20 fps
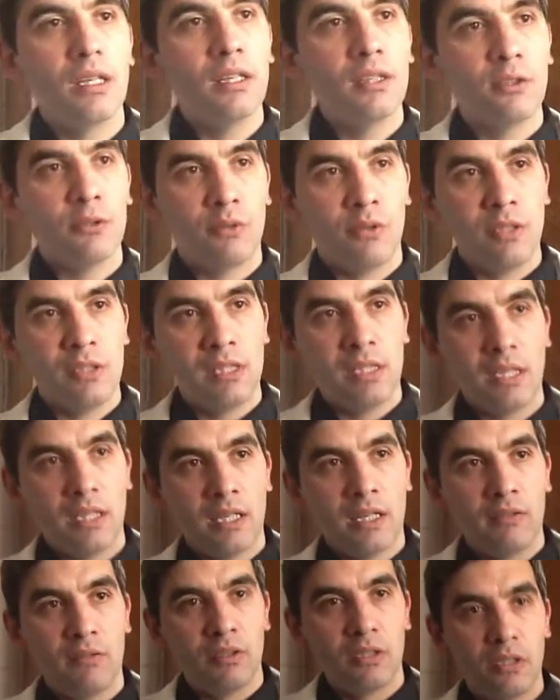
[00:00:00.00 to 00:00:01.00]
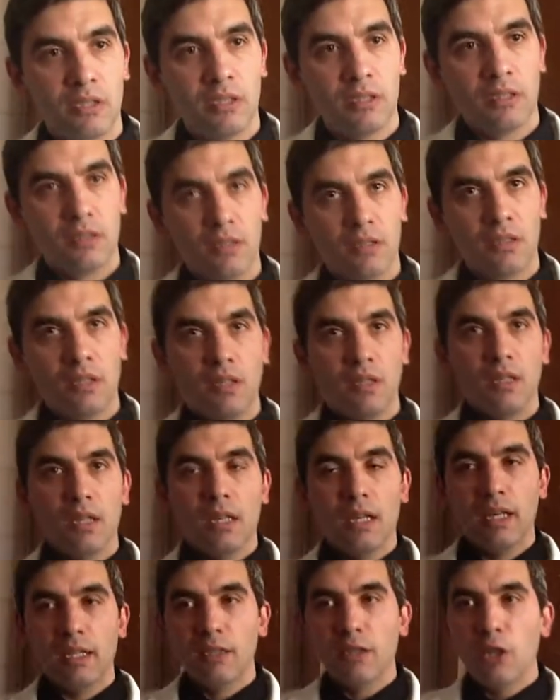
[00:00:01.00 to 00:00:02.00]
in thoracic cavity,
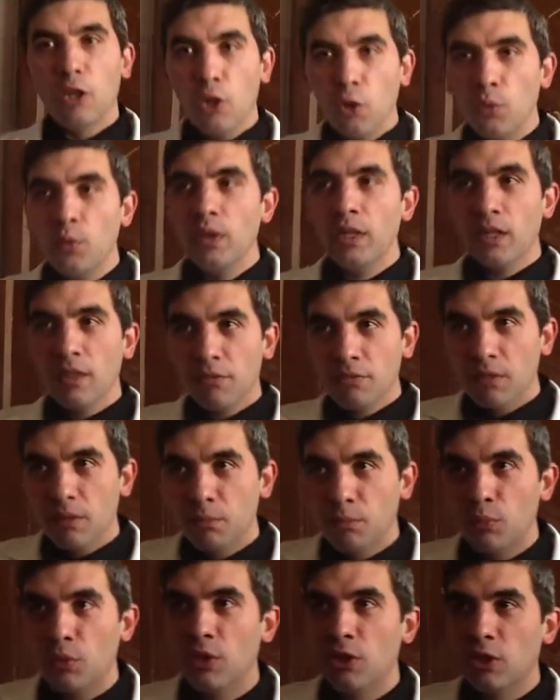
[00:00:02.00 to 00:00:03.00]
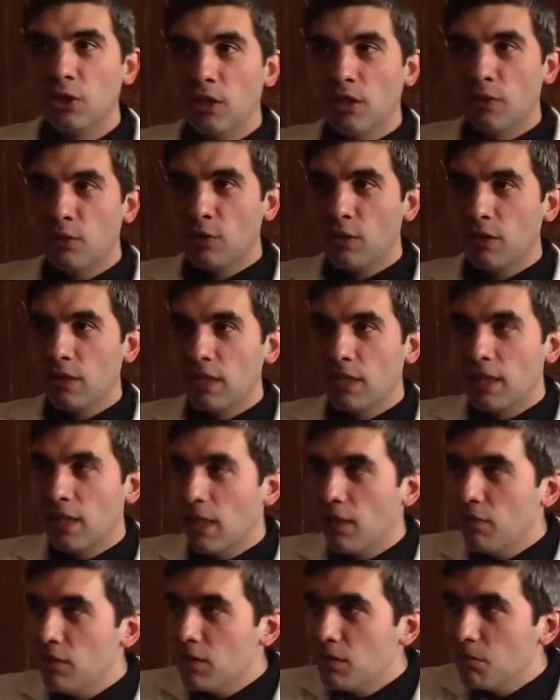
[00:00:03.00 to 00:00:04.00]
and lowering of the pressure in thoracic
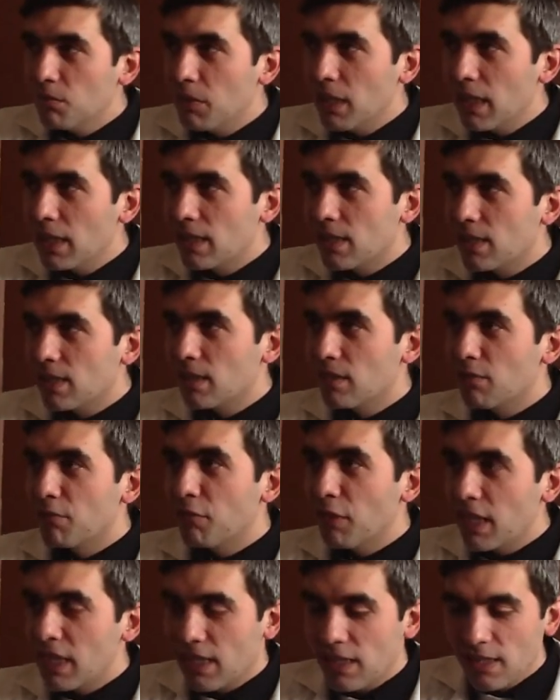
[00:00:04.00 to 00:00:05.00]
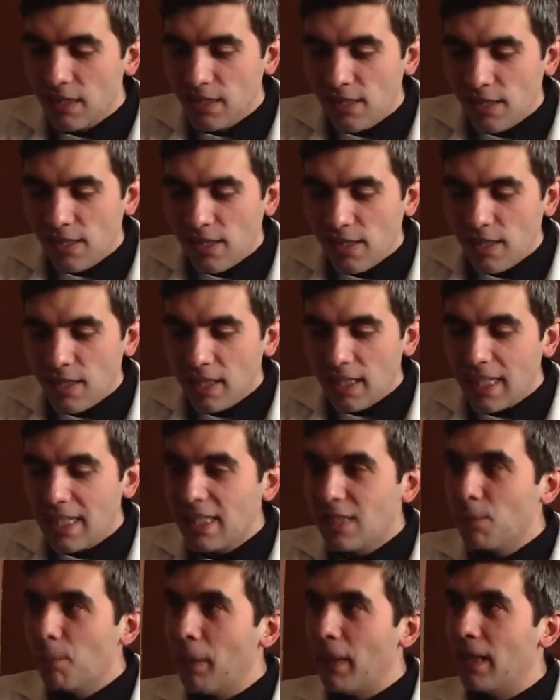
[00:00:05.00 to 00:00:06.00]
cavity makes vessels
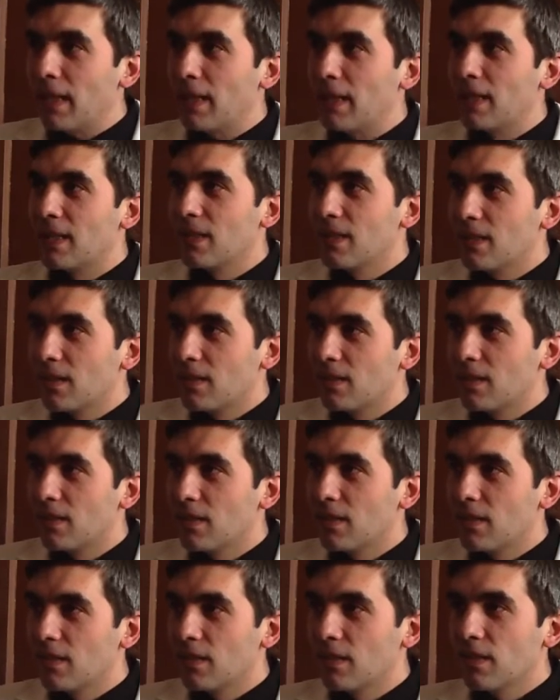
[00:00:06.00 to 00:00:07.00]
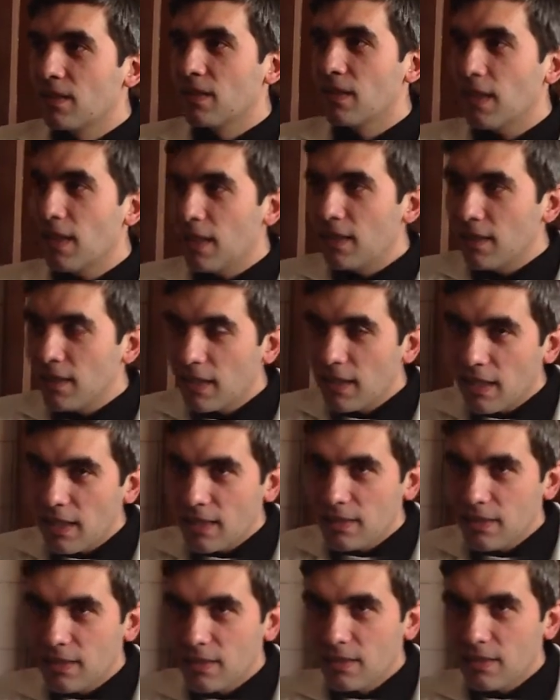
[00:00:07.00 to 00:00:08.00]
expand, and
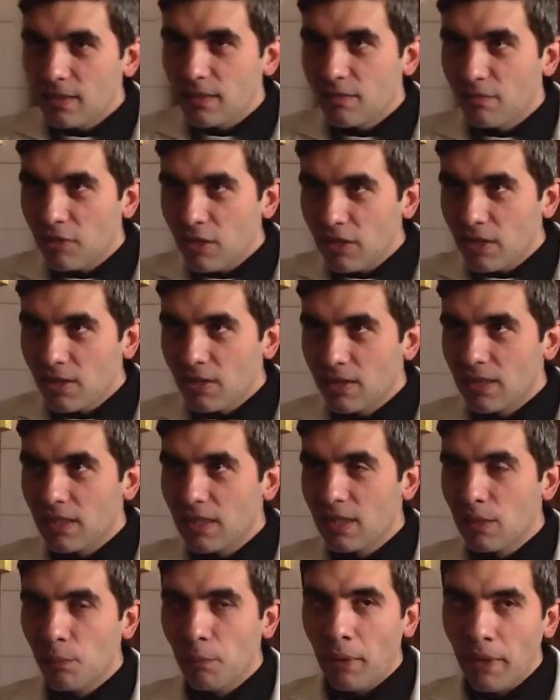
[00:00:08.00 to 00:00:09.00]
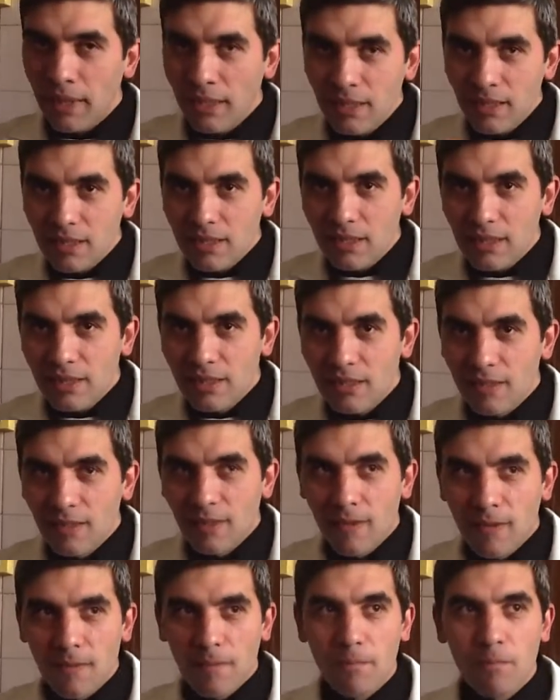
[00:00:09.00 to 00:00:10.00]
as vessels expand,
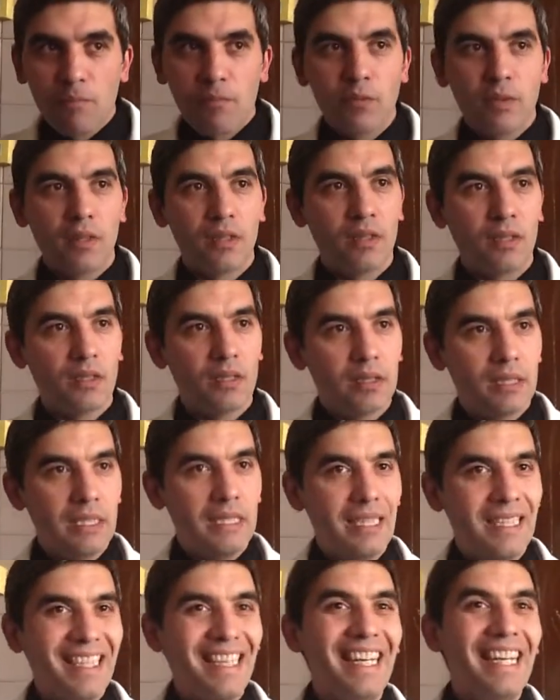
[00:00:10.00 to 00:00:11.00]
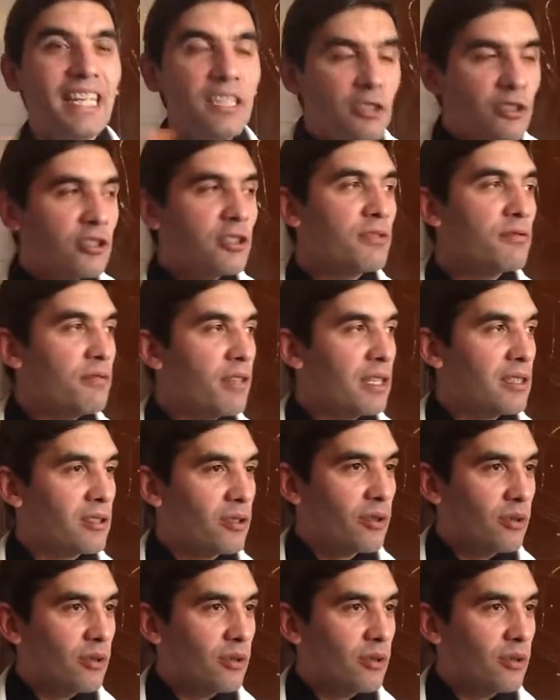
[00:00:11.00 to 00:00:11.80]
the intravenous